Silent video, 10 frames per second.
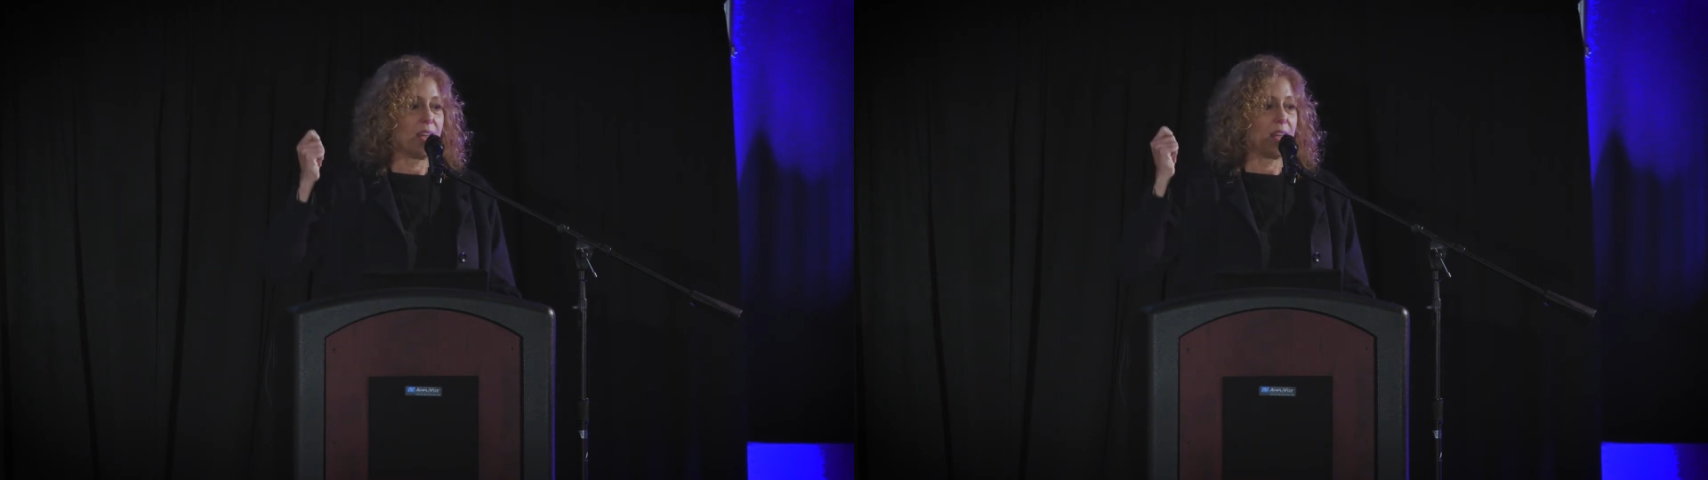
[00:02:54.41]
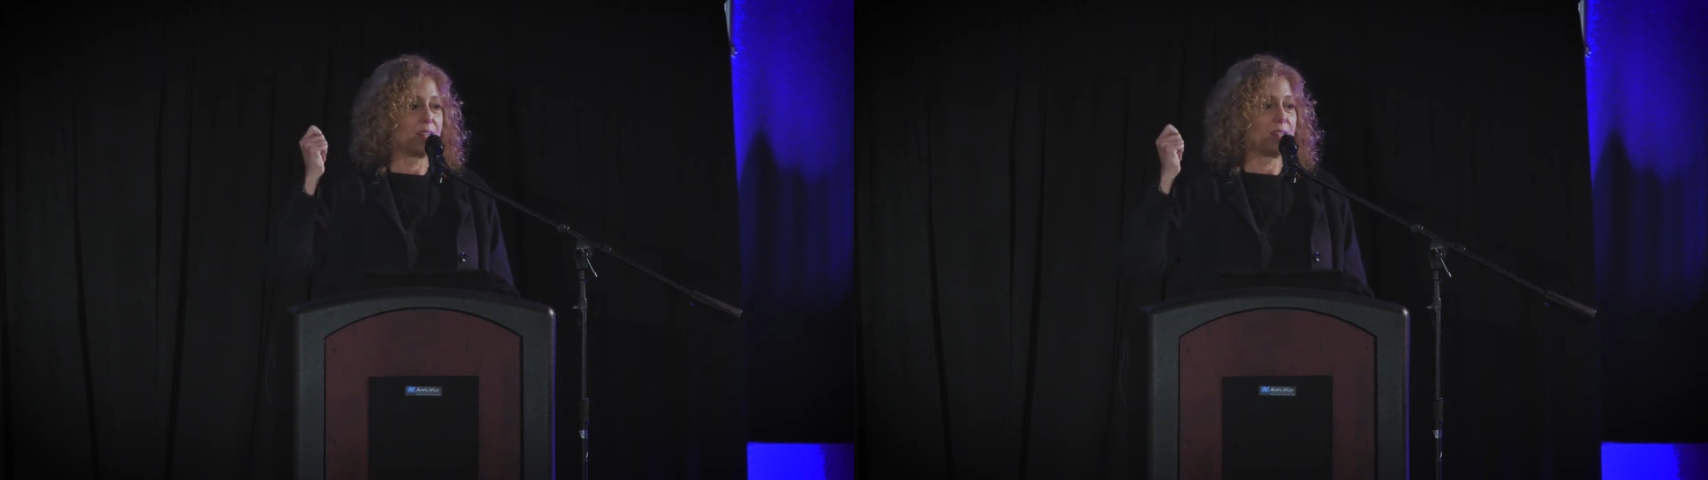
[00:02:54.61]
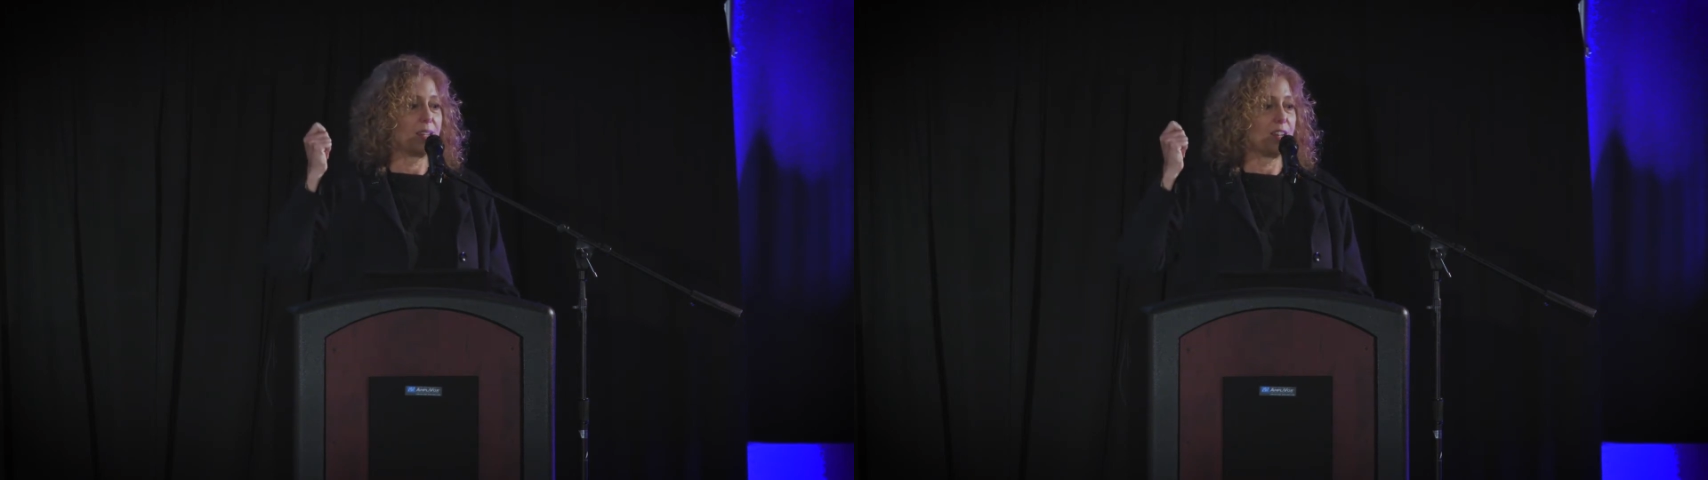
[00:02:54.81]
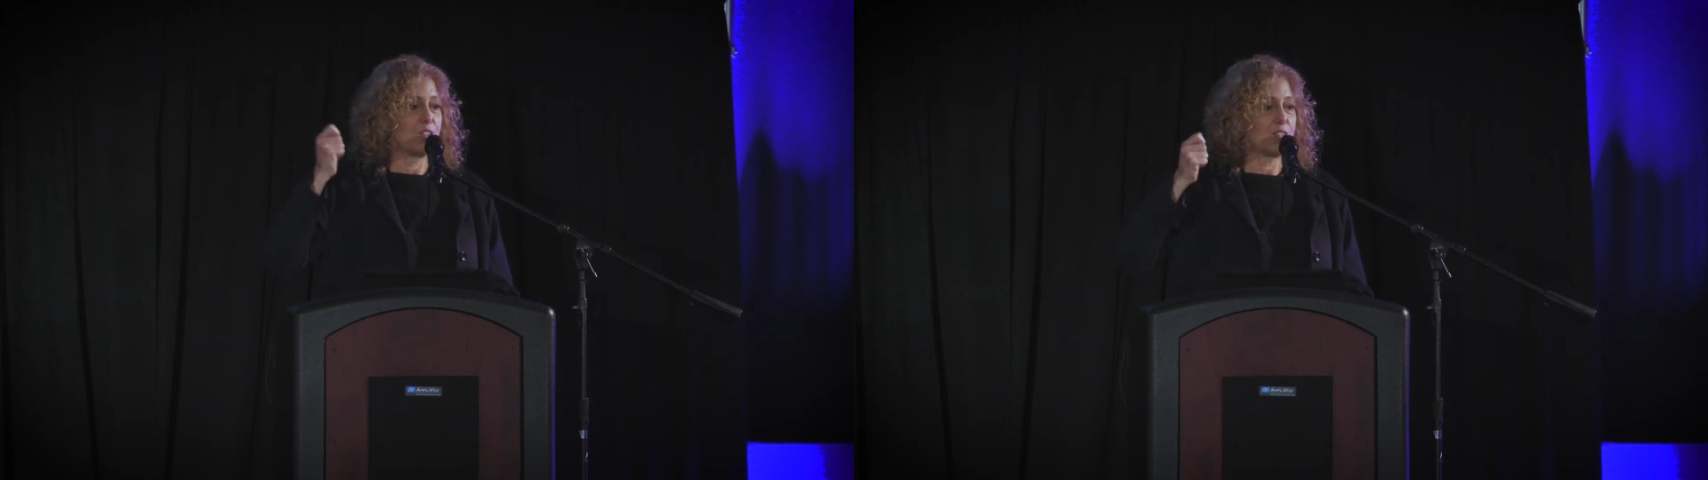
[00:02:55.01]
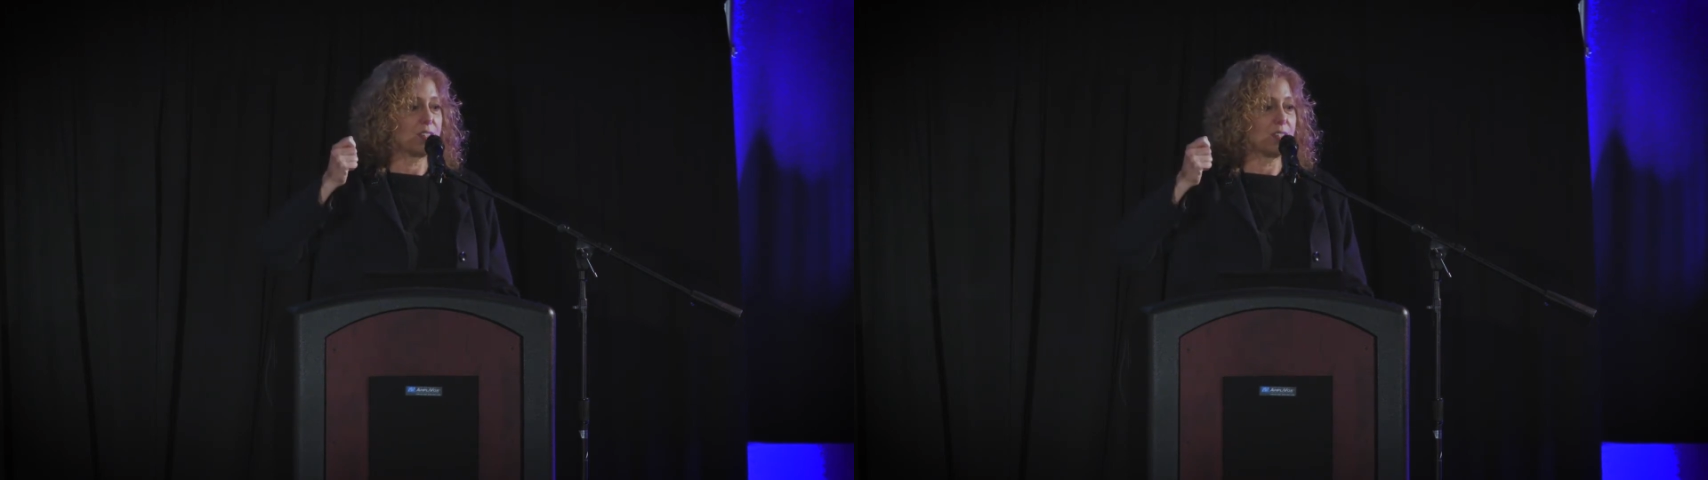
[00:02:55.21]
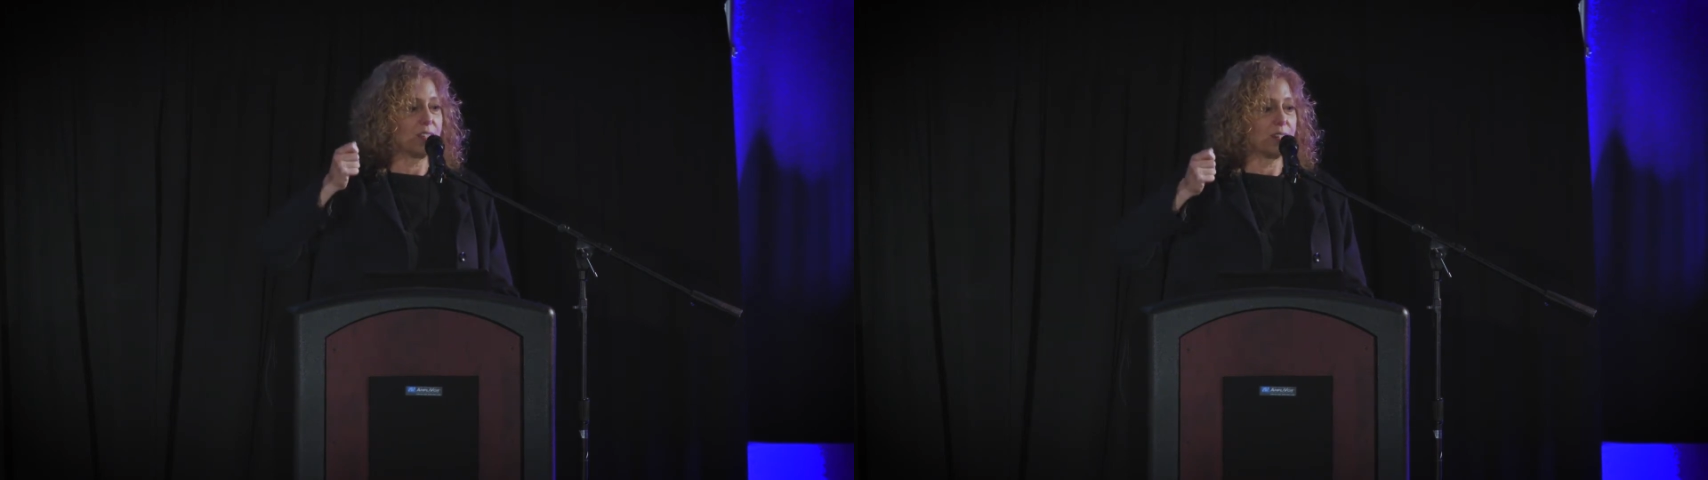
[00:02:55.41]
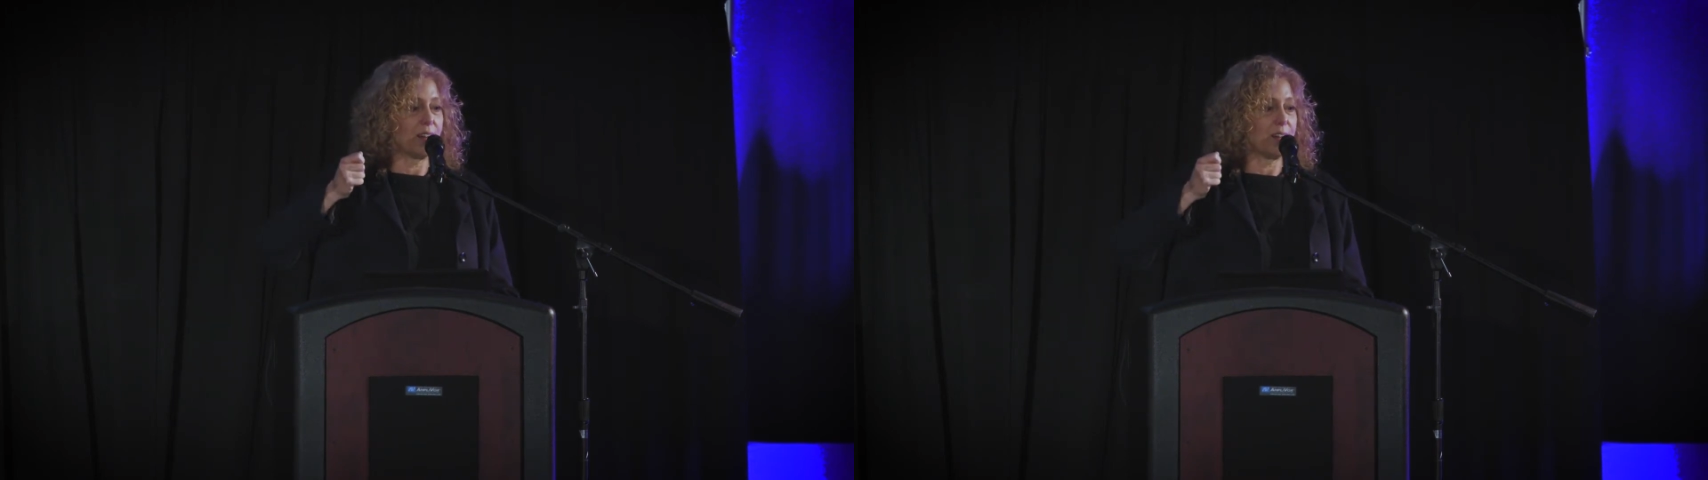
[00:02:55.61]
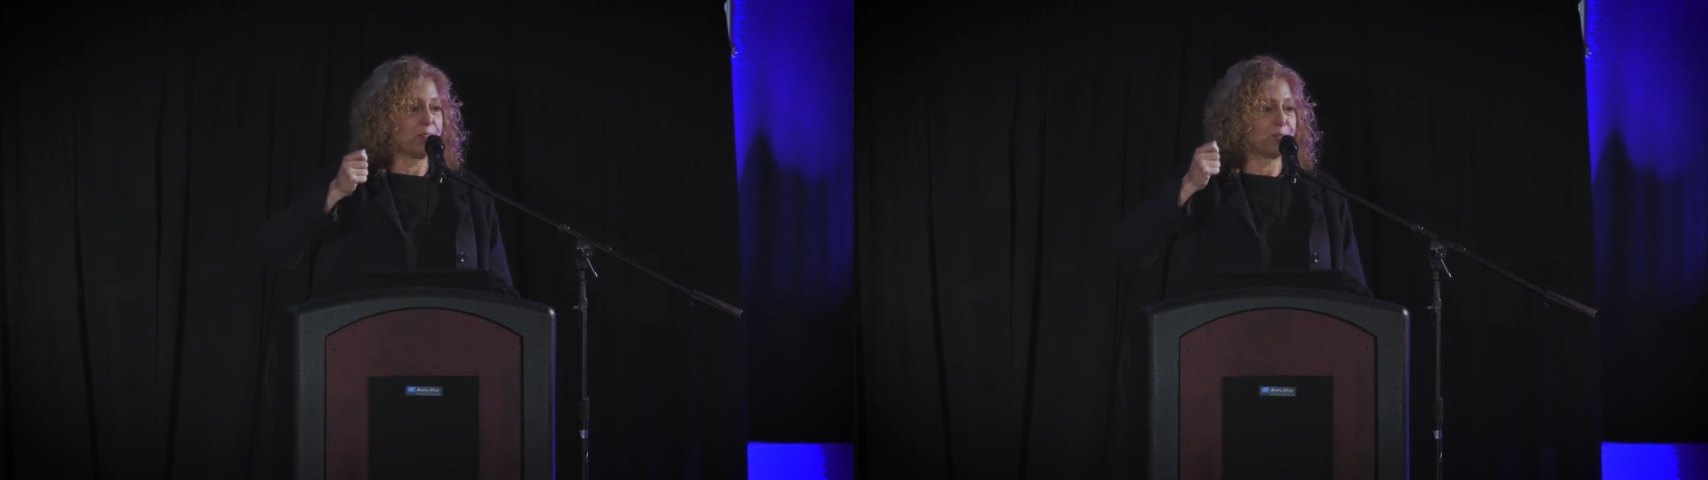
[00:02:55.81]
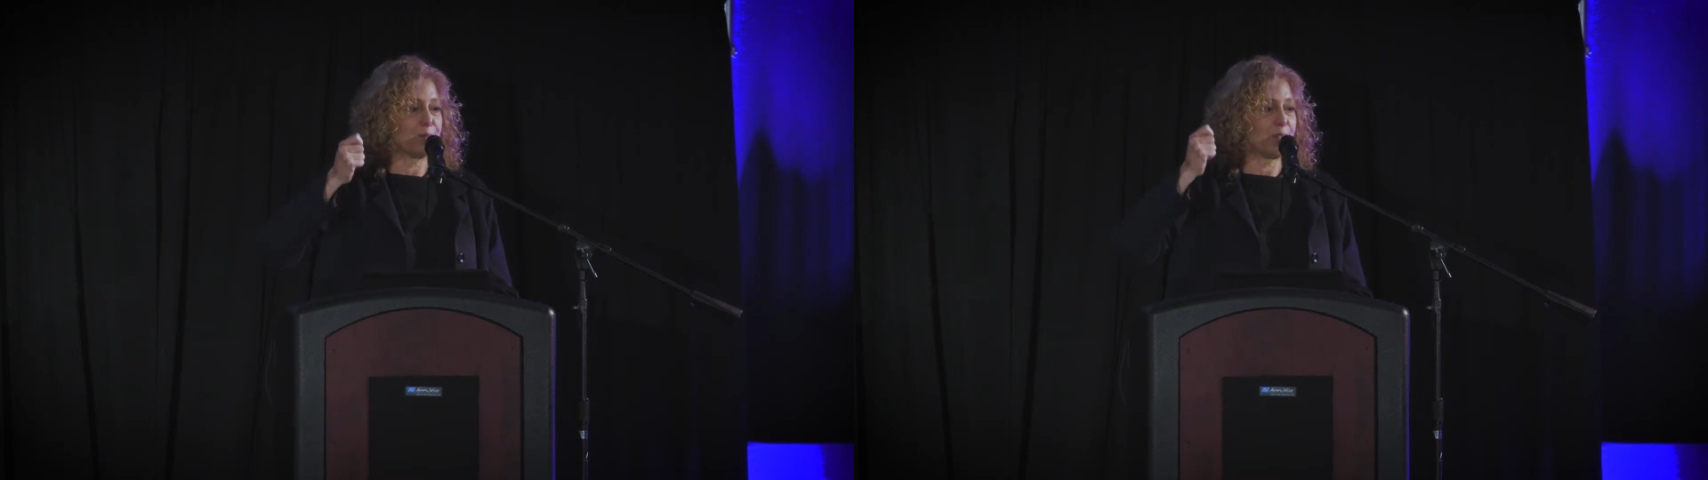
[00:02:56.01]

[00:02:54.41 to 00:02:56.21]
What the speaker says: And interestingly enough,